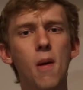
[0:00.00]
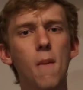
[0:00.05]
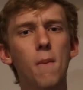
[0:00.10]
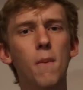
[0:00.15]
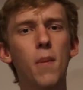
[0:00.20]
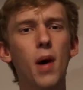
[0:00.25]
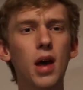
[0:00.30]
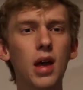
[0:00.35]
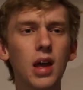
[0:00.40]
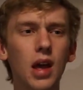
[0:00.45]

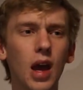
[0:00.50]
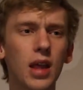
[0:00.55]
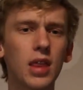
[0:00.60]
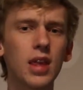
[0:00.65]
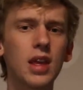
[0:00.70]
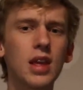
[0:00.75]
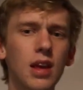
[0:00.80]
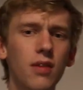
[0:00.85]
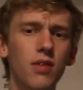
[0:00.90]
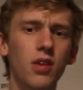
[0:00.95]
But I
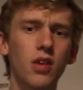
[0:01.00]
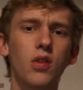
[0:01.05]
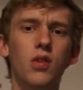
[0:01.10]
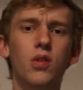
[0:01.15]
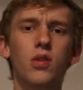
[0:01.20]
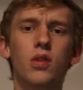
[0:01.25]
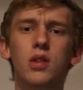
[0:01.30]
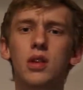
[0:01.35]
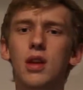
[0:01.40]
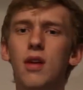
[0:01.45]
think if
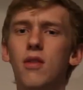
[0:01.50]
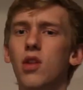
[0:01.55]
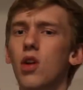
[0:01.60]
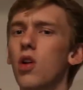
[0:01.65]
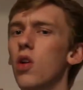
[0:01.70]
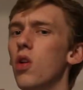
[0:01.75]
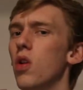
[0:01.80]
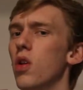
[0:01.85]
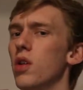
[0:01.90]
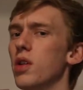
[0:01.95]
you give the
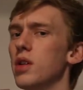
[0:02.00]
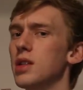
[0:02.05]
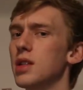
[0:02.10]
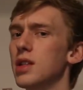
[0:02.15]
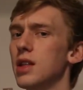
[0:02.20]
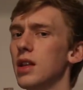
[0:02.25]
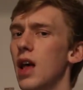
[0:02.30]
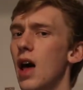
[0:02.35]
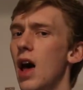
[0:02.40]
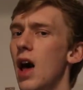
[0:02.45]
old
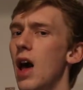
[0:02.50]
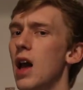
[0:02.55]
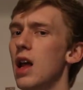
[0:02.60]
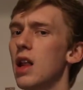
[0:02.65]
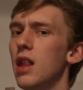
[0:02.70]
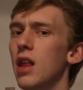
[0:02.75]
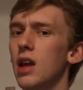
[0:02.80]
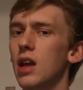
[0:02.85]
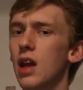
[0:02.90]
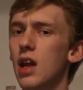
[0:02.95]

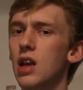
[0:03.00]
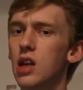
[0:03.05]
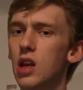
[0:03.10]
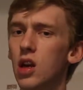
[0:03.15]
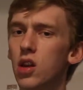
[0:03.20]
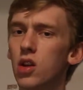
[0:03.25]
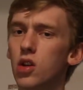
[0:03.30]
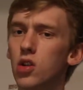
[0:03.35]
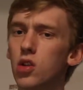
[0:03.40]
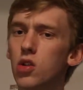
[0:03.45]
slide, like any
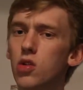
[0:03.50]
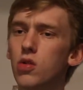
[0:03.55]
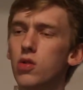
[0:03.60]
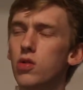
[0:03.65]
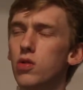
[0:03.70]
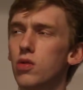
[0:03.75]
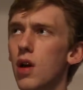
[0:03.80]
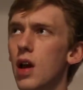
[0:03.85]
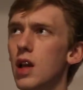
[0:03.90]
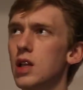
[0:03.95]
other
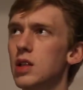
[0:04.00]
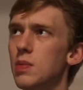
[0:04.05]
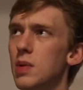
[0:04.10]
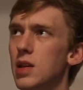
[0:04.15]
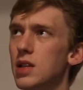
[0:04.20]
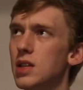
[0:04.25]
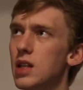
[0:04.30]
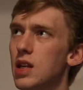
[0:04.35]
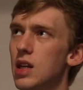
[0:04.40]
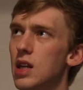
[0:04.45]

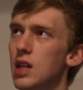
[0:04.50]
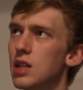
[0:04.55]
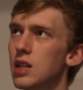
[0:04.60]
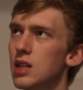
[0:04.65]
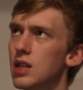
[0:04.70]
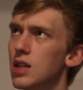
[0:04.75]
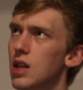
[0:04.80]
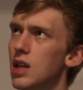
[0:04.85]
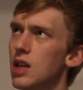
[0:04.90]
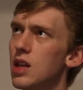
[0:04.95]

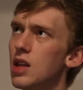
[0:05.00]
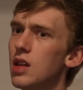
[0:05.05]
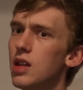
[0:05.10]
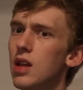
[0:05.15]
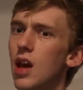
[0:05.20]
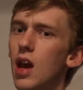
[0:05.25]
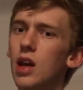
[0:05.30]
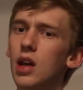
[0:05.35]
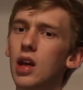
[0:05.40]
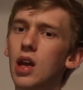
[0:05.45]
USPCC
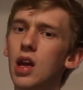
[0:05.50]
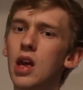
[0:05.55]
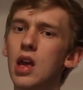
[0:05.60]
deck,